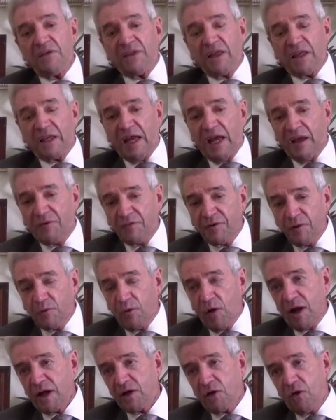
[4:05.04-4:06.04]
that
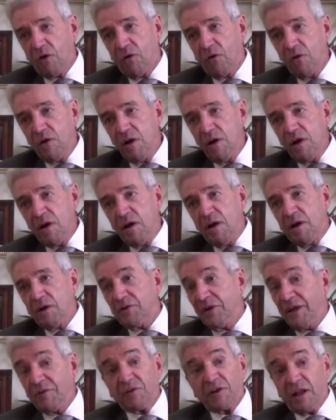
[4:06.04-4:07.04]
everywhere I go,
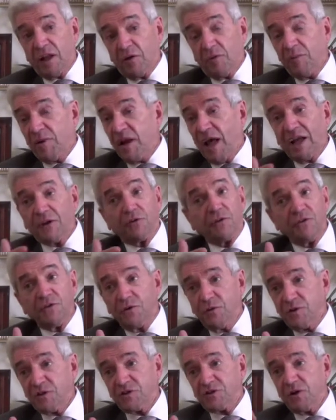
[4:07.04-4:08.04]
David Letterman, I couldn't
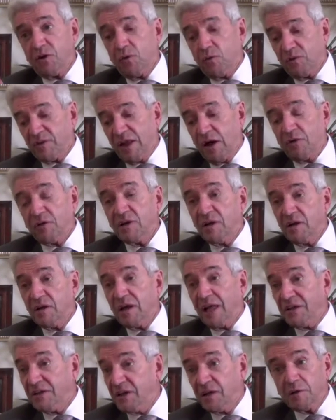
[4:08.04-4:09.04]
do his show without,
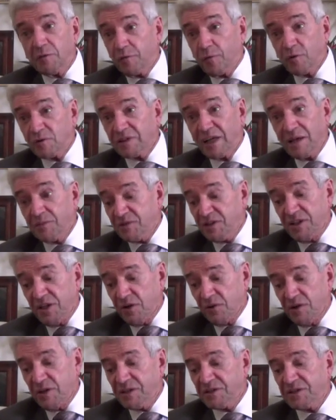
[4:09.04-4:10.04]
and I did it four times a
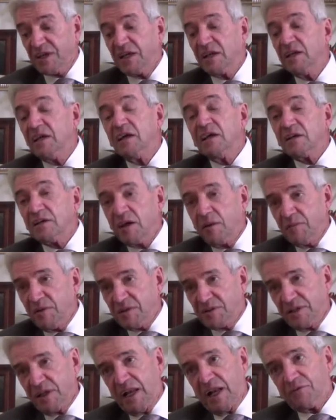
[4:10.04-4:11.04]
year. He'd yeah. say, tell me
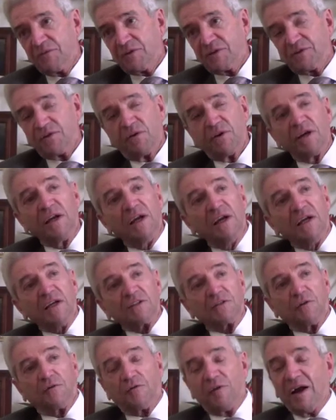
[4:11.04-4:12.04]
a Sinatra story. Yeah.
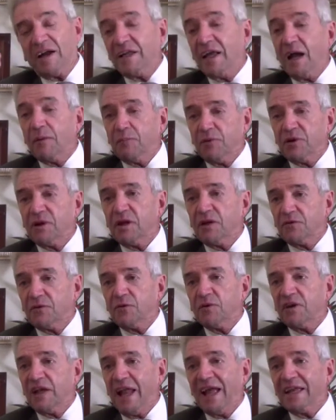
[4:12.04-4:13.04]
So finally, I put
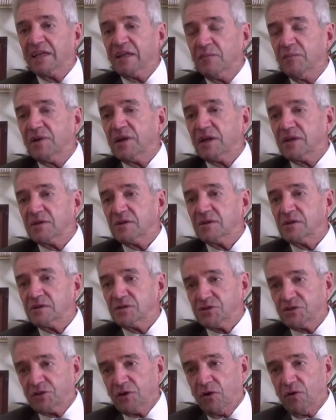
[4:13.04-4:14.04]
into a 90-minute
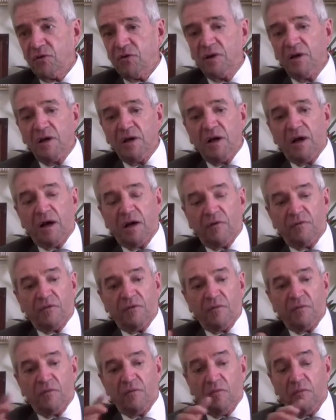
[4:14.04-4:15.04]
show
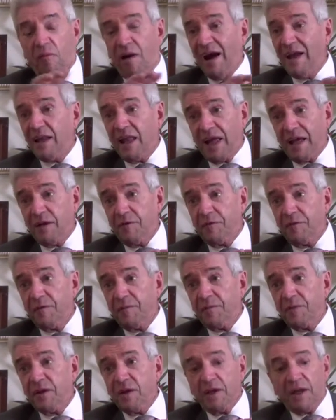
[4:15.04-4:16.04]
of my life
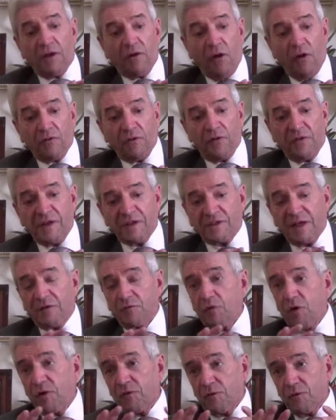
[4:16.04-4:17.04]
and all the things
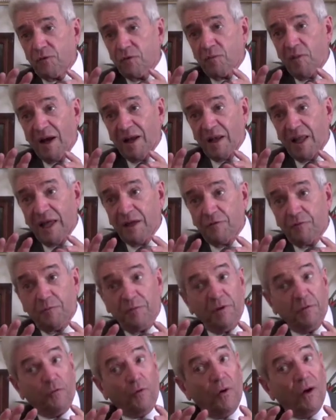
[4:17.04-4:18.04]
I've gone through in my life
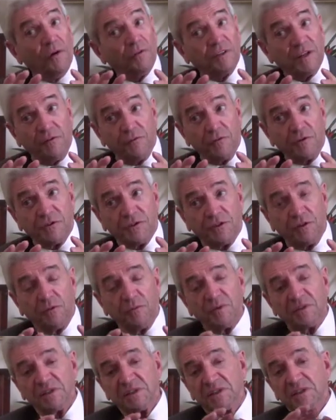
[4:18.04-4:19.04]
before I was ever in show
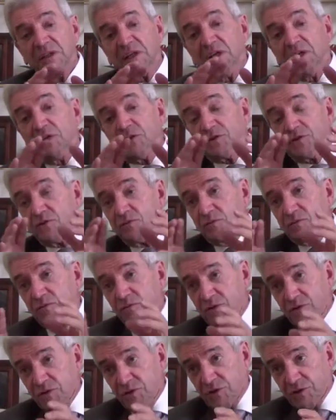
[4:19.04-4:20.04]
business
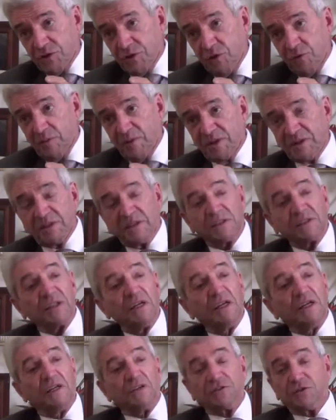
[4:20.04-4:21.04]
to show business
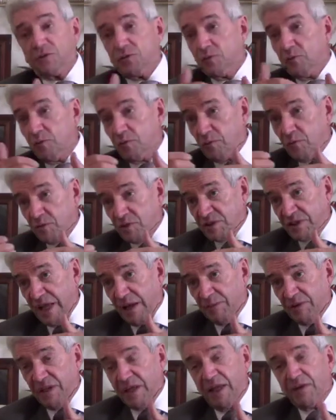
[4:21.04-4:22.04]
to
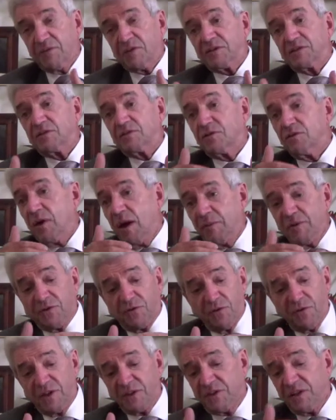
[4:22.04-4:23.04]
Sammy Davis, to, I mean,
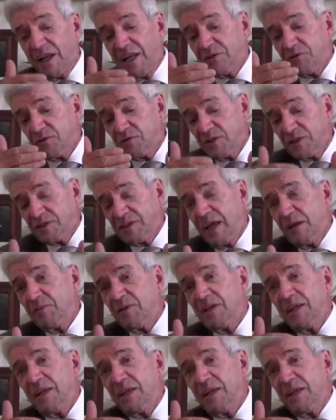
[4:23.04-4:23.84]
to the Tonight Show, to Sammy